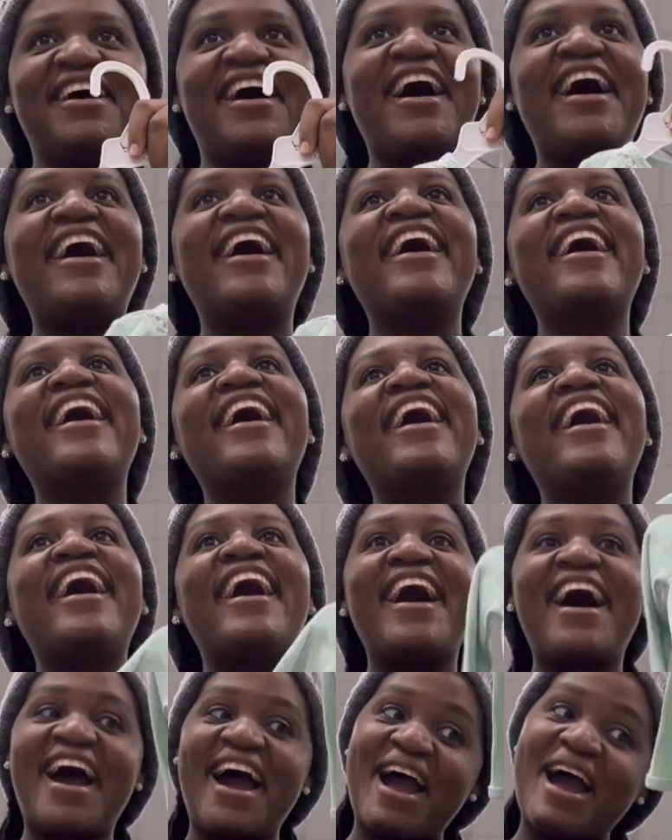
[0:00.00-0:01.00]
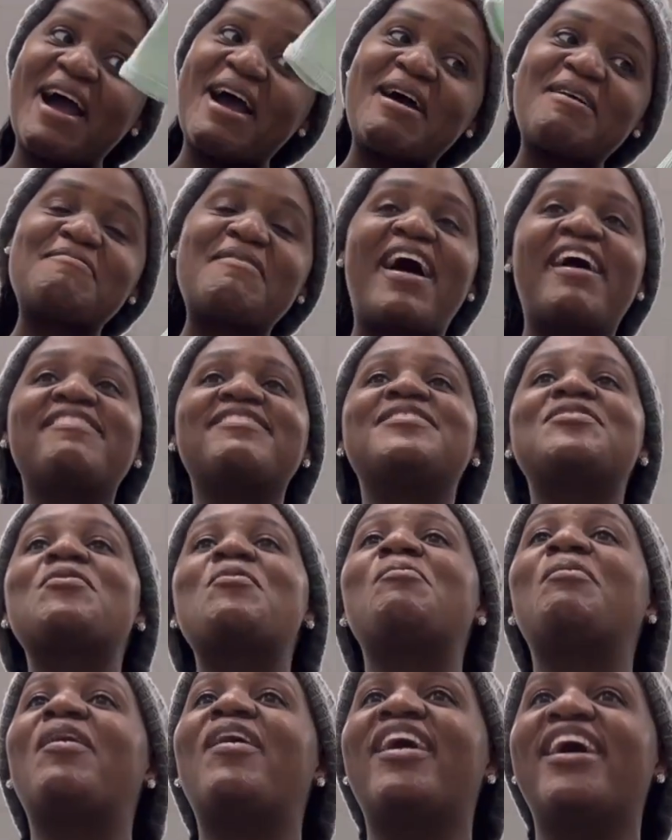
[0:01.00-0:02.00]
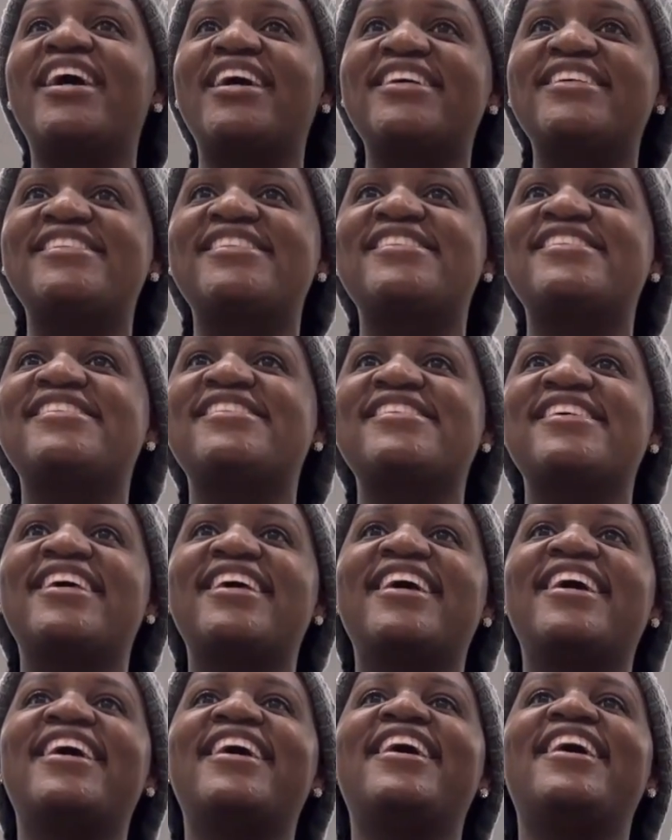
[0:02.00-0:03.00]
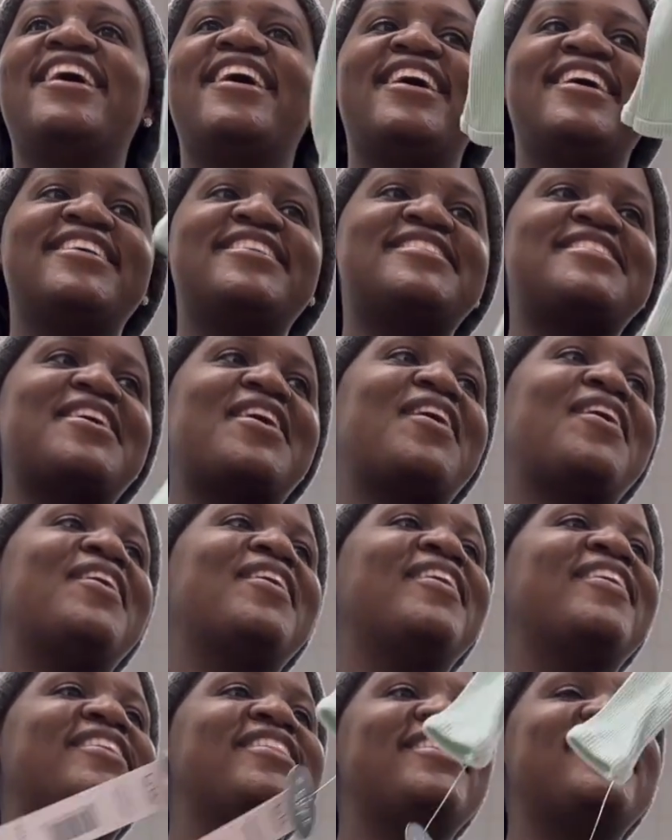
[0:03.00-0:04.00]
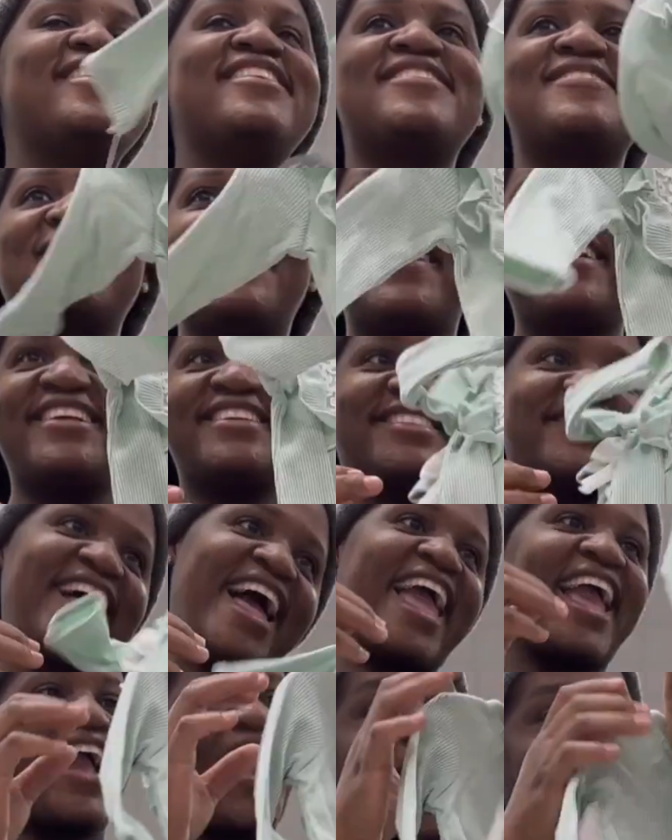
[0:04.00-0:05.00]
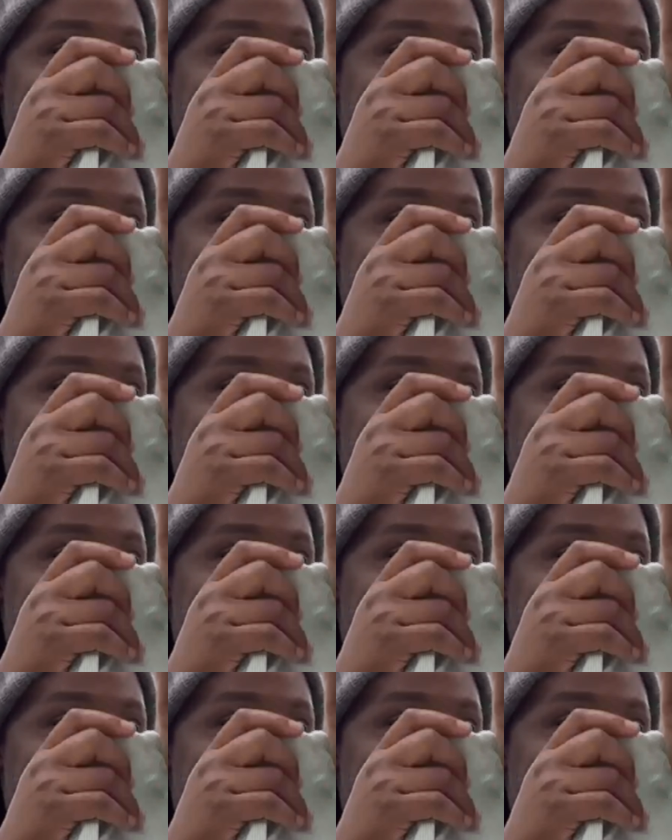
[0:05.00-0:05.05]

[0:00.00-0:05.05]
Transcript: I have 2 boys. So this one is like,